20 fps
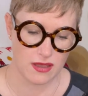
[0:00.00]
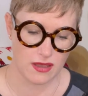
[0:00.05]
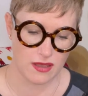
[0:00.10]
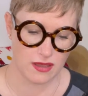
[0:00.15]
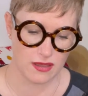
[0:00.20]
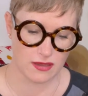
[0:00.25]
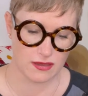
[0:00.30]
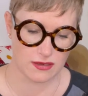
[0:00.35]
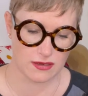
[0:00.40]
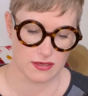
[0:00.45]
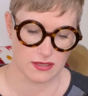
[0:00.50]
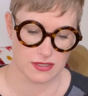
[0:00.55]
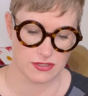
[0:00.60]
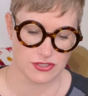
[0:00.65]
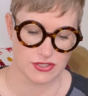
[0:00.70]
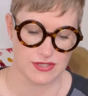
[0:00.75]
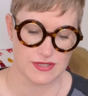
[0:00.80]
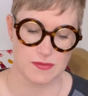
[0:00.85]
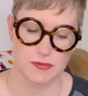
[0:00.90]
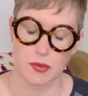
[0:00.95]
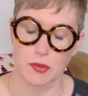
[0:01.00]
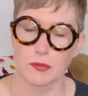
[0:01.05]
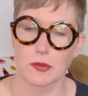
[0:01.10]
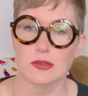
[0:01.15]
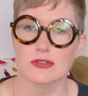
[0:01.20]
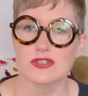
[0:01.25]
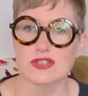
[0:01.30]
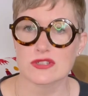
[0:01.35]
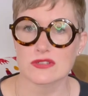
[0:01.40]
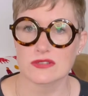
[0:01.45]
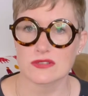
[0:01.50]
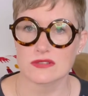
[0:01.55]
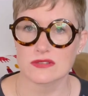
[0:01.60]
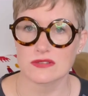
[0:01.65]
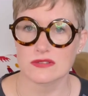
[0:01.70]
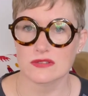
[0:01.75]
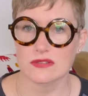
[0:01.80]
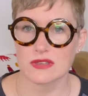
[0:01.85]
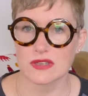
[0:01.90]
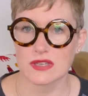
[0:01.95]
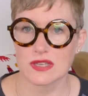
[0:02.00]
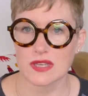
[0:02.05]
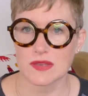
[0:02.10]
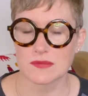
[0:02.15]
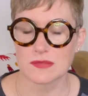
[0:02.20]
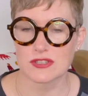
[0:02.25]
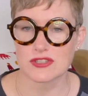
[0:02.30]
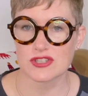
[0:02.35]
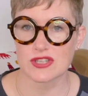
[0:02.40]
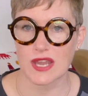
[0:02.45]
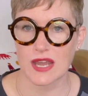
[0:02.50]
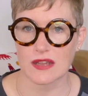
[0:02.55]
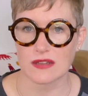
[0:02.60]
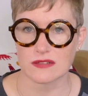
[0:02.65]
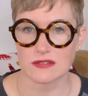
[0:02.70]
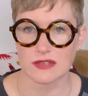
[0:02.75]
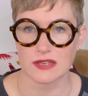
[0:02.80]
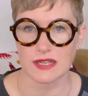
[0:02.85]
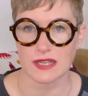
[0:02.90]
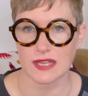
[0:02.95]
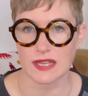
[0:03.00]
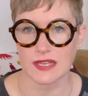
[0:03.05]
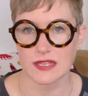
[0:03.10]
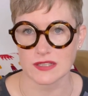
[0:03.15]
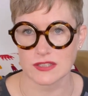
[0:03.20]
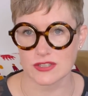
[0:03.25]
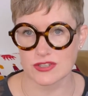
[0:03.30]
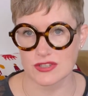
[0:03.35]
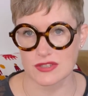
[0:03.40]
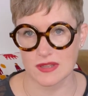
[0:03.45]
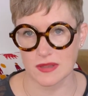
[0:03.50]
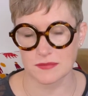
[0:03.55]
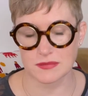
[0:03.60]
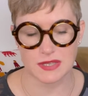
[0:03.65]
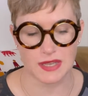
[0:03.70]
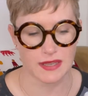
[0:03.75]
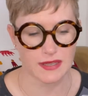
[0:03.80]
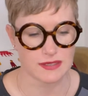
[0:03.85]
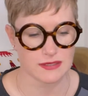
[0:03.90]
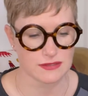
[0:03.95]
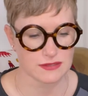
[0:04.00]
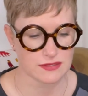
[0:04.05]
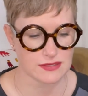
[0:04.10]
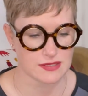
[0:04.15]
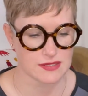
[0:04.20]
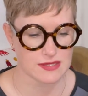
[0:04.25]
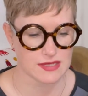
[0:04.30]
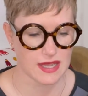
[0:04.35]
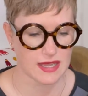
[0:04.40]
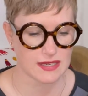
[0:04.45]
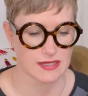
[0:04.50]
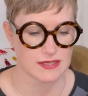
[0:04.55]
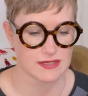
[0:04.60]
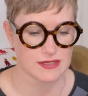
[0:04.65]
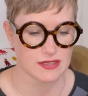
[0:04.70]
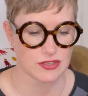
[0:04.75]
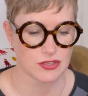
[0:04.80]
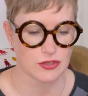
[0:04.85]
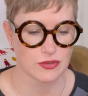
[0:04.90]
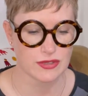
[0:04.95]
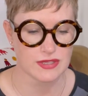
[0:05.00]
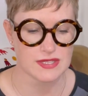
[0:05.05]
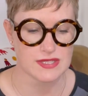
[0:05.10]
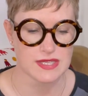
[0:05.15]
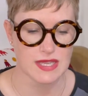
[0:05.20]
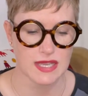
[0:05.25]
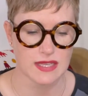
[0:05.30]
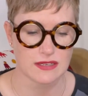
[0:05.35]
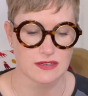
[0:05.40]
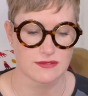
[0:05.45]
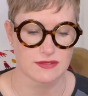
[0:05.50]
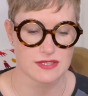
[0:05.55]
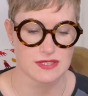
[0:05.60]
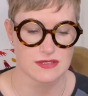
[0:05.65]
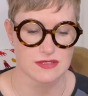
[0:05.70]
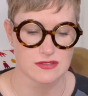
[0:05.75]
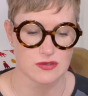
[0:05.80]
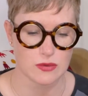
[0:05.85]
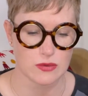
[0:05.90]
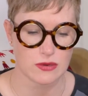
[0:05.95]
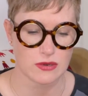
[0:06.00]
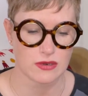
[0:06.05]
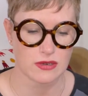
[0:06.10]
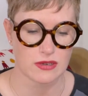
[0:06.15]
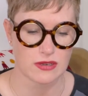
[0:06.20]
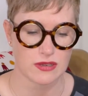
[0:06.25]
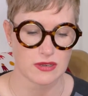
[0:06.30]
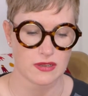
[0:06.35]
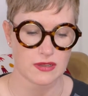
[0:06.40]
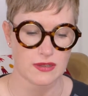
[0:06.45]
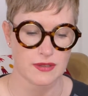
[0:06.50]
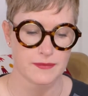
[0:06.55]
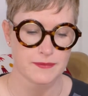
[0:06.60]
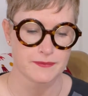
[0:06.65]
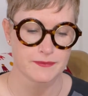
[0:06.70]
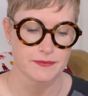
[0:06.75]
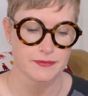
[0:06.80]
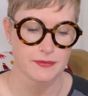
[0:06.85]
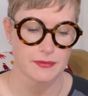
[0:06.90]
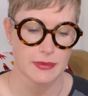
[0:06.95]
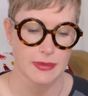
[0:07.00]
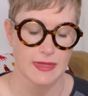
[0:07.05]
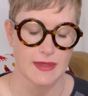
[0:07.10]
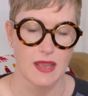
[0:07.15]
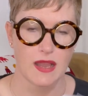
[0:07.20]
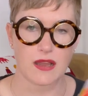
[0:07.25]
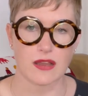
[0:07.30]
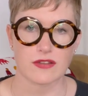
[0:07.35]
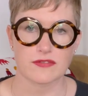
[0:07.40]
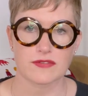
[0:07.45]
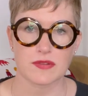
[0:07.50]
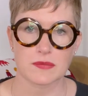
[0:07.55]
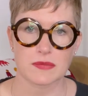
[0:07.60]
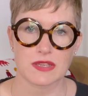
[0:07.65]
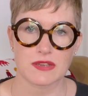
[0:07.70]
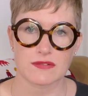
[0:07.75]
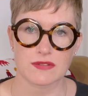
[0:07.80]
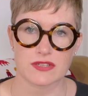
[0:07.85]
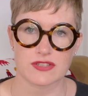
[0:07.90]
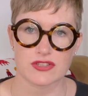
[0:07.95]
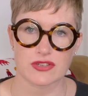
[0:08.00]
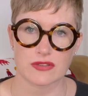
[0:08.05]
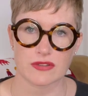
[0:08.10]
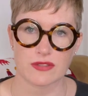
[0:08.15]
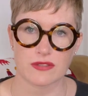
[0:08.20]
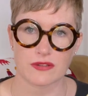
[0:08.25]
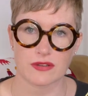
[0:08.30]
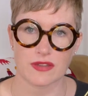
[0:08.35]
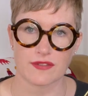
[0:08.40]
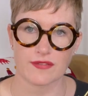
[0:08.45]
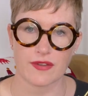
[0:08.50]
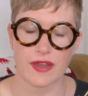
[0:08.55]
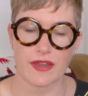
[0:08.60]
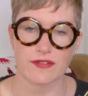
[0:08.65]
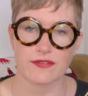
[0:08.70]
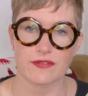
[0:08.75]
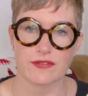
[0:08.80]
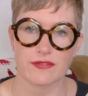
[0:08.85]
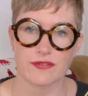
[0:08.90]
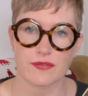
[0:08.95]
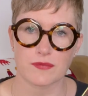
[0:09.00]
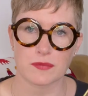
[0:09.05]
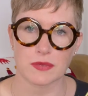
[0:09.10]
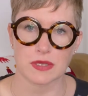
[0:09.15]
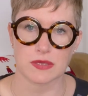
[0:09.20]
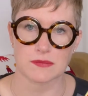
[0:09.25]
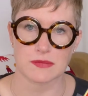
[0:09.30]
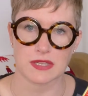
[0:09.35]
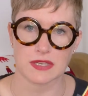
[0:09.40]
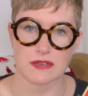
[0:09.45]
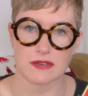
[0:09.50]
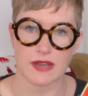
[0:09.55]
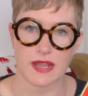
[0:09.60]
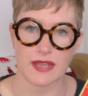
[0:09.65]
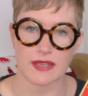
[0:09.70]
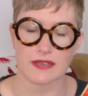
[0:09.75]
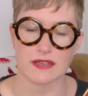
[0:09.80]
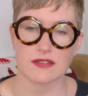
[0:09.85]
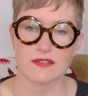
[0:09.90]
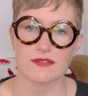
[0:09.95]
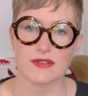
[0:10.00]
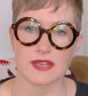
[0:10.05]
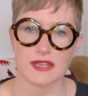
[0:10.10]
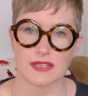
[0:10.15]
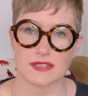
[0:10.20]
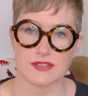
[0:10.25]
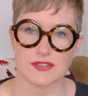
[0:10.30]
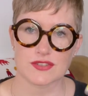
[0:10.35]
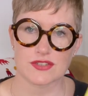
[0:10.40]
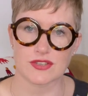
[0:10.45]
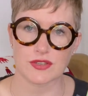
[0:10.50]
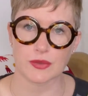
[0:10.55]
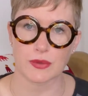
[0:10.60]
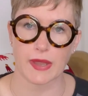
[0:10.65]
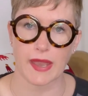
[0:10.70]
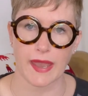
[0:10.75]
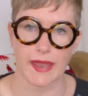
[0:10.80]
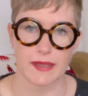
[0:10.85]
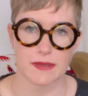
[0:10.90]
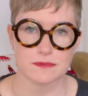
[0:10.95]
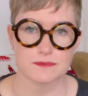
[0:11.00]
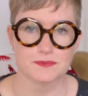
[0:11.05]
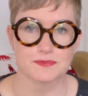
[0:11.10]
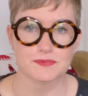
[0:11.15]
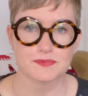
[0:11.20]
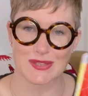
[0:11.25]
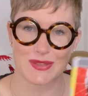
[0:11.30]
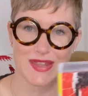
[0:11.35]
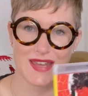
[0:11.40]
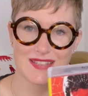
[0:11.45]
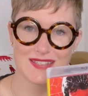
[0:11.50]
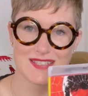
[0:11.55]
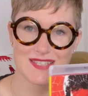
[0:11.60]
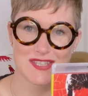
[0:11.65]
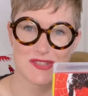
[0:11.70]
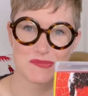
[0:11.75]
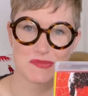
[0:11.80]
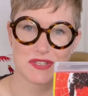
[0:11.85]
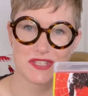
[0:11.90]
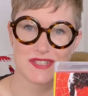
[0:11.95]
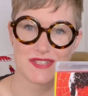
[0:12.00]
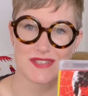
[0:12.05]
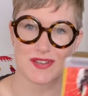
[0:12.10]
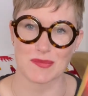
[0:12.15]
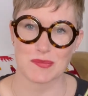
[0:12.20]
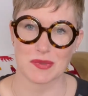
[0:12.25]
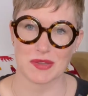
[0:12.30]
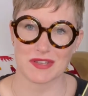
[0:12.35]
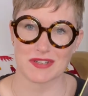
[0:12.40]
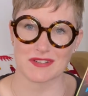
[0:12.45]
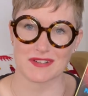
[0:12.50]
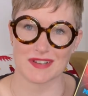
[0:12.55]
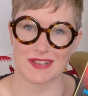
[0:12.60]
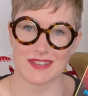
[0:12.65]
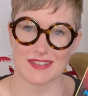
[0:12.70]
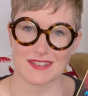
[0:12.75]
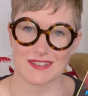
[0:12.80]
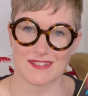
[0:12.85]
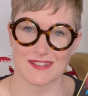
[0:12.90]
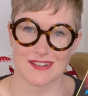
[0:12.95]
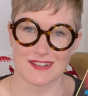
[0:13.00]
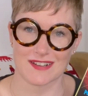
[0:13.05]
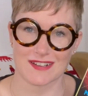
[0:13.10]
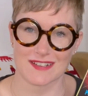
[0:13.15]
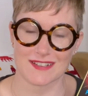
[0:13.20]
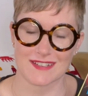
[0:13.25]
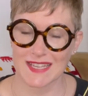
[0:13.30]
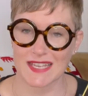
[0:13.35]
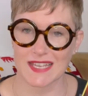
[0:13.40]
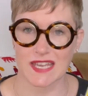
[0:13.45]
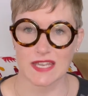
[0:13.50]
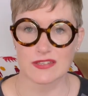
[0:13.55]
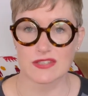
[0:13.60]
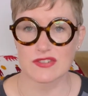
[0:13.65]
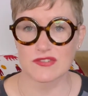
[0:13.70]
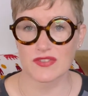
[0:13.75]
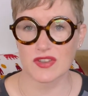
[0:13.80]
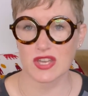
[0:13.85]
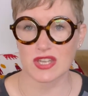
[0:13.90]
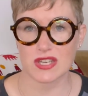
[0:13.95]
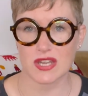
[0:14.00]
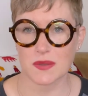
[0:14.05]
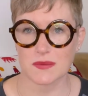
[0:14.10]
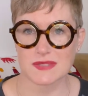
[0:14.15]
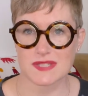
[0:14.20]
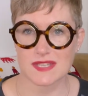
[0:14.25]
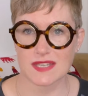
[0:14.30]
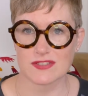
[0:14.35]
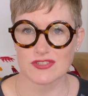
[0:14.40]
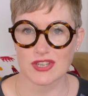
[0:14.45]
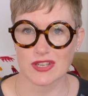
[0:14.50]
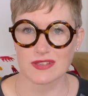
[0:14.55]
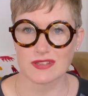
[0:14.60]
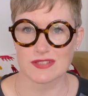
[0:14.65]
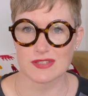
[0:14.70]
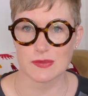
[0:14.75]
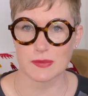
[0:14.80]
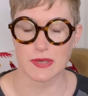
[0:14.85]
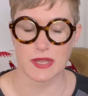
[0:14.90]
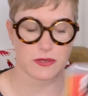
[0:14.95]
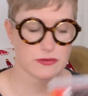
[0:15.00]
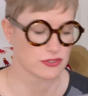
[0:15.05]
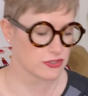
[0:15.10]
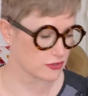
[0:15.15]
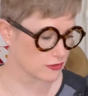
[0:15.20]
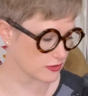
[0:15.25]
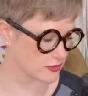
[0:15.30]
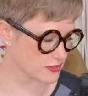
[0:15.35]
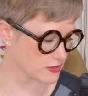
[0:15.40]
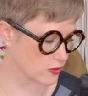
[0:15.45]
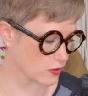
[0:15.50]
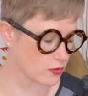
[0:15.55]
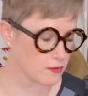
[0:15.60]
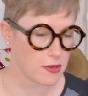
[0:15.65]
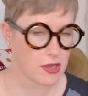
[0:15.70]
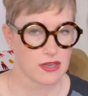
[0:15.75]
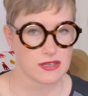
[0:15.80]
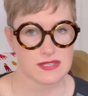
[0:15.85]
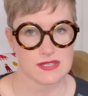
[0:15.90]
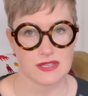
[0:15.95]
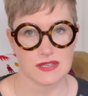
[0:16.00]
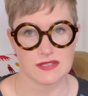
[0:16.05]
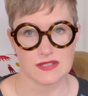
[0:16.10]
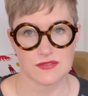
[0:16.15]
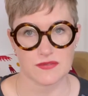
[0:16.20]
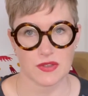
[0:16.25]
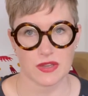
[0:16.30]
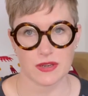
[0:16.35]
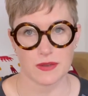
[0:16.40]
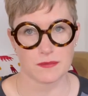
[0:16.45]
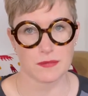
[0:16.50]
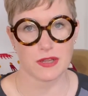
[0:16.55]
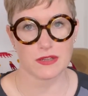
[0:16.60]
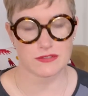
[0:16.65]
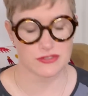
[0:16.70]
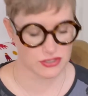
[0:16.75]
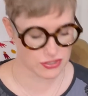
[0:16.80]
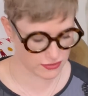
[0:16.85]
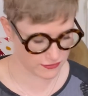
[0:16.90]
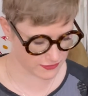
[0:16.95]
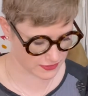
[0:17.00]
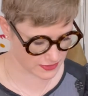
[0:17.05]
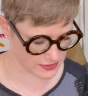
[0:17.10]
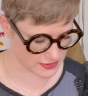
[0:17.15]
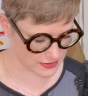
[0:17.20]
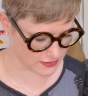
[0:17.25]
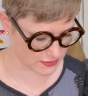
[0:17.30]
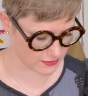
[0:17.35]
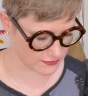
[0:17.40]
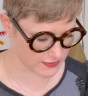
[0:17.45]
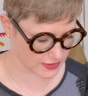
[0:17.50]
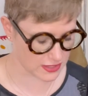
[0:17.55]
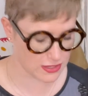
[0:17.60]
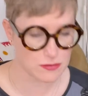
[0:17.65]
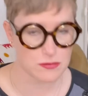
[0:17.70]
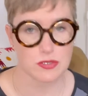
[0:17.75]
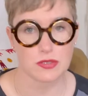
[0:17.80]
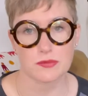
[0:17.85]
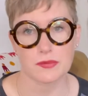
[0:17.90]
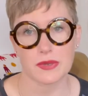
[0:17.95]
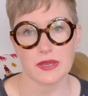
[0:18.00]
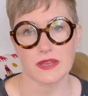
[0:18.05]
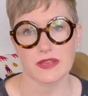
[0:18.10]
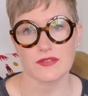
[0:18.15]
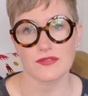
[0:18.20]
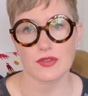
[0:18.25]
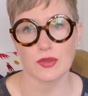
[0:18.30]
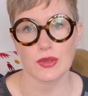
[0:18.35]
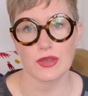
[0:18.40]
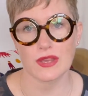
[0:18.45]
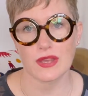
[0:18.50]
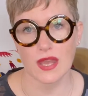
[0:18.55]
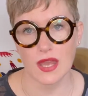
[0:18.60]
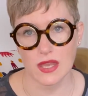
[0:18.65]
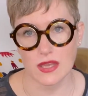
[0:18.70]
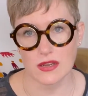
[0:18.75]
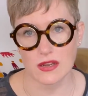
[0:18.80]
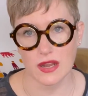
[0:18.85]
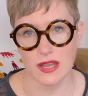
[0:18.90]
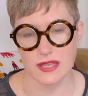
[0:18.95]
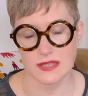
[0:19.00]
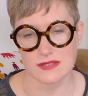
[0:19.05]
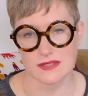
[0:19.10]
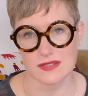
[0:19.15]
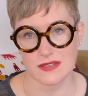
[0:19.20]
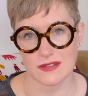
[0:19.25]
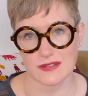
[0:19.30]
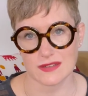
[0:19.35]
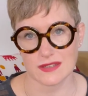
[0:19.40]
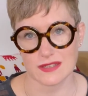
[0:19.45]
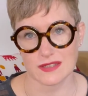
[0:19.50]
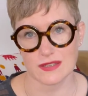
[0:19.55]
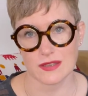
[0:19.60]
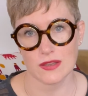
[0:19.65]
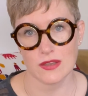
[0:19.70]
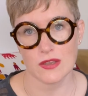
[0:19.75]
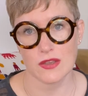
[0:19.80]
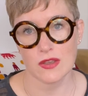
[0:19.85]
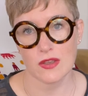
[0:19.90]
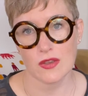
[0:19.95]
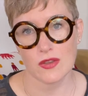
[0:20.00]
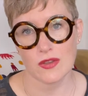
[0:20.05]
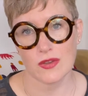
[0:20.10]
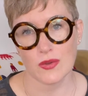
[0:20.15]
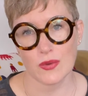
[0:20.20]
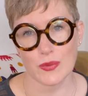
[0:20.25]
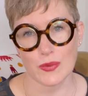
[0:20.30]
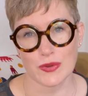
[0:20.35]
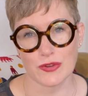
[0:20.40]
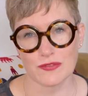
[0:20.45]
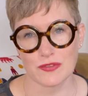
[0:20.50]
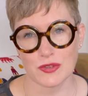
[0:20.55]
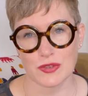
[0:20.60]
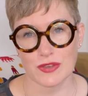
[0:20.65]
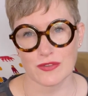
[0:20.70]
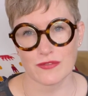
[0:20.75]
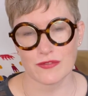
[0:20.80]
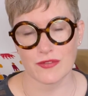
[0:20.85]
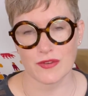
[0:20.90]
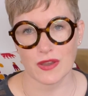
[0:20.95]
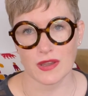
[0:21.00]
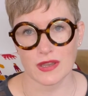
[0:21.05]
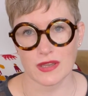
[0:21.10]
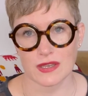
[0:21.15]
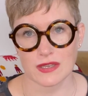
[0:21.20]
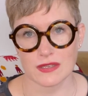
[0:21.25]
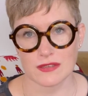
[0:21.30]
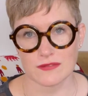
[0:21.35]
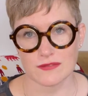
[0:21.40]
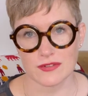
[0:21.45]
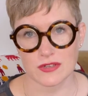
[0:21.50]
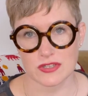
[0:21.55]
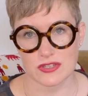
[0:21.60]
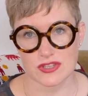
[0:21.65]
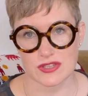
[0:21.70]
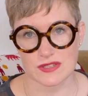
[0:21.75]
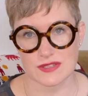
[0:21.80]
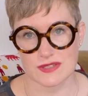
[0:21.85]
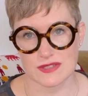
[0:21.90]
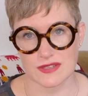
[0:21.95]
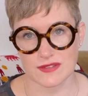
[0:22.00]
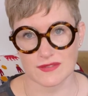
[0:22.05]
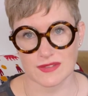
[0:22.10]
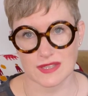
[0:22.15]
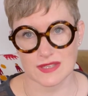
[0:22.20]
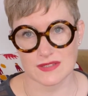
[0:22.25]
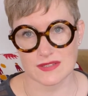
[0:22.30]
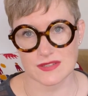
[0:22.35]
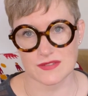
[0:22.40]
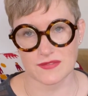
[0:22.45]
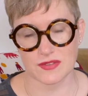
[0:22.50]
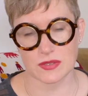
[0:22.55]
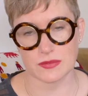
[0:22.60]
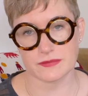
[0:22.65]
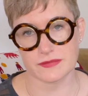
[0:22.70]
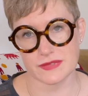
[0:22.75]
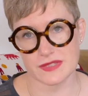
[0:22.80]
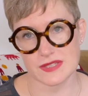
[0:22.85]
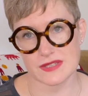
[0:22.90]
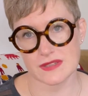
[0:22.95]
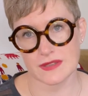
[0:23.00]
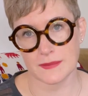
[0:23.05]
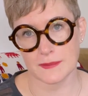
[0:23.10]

are just a promotional image gallery, English subtitles, and it's a newly scanned and restored from the original 35mm negative in 2K. So that's The Police Are Blundering in the Dark. It's fun. I would say check this one out too. This whole box set is fun. I'm not sure if it's still available, but if you can get your hands on it, or if you can find versions of these films,